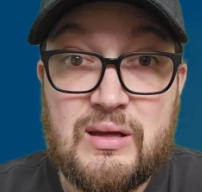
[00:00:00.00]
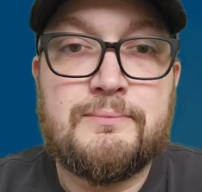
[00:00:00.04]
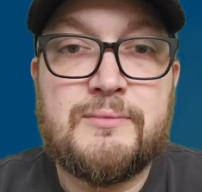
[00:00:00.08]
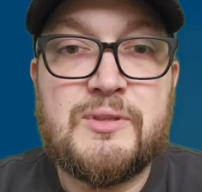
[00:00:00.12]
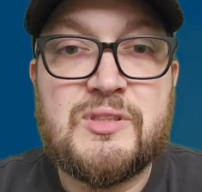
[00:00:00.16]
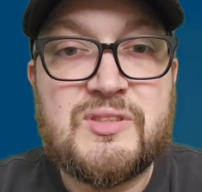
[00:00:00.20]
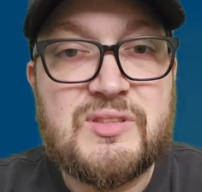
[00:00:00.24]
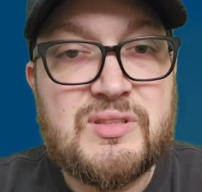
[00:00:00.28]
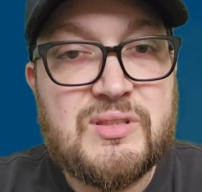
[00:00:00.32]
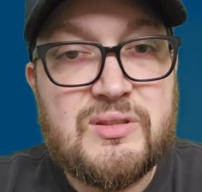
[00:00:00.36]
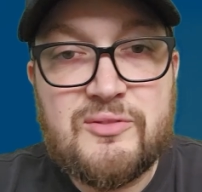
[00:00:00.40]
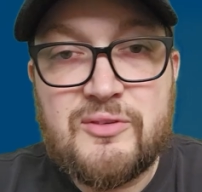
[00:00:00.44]

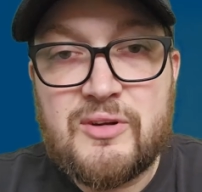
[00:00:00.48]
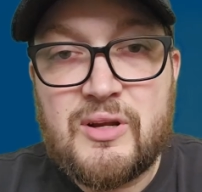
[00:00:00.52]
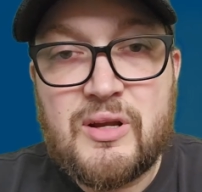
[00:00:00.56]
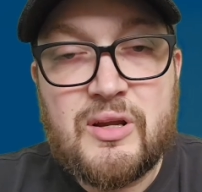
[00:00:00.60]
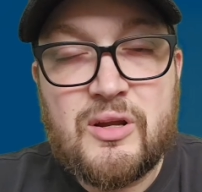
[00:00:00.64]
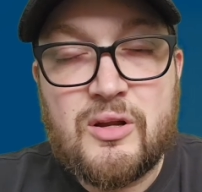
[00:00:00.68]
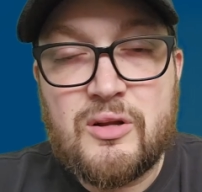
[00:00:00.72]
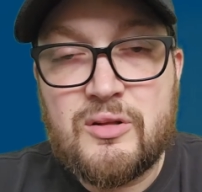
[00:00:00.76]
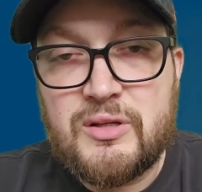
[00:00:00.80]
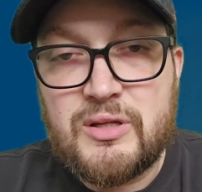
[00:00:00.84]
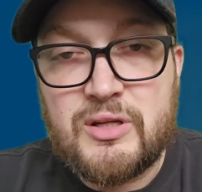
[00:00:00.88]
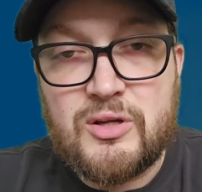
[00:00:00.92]
It's still
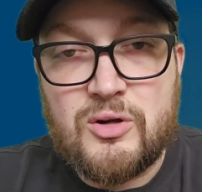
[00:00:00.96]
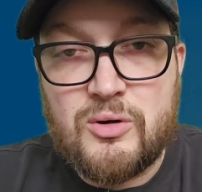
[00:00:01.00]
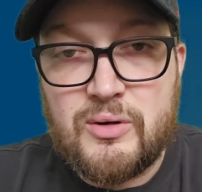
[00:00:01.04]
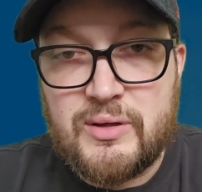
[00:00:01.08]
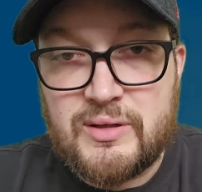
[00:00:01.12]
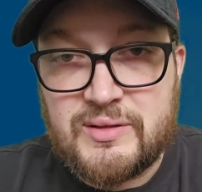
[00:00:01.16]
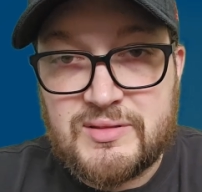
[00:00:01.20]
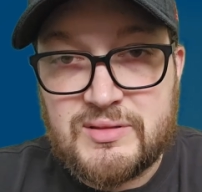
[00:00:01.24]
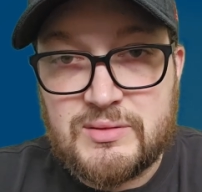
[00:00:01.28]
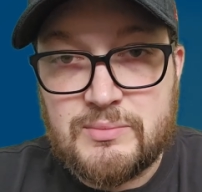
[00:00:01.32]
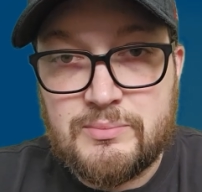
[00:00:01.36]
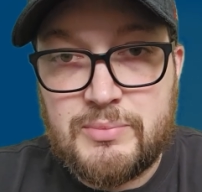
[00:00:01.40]
very early
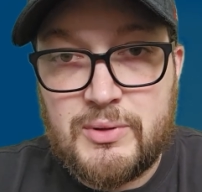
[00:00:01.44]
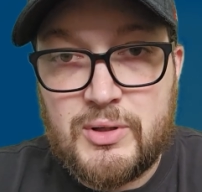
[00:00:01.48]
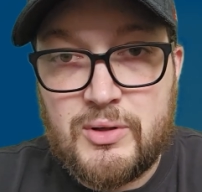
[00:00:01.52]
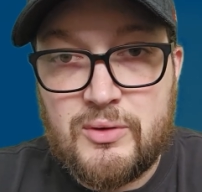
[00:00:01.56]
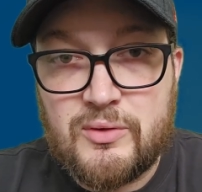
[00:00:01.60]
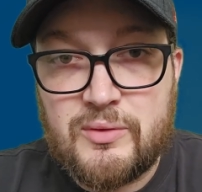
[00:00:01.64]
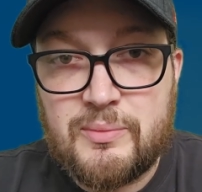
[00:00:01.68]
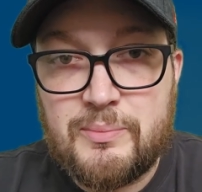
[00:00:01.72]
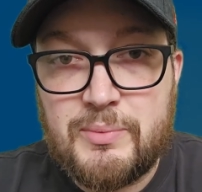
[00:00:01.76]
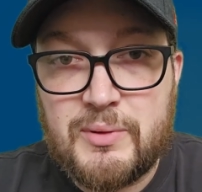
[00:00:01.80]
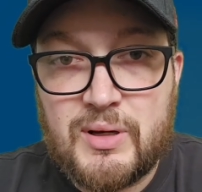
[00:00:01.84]
goings in both,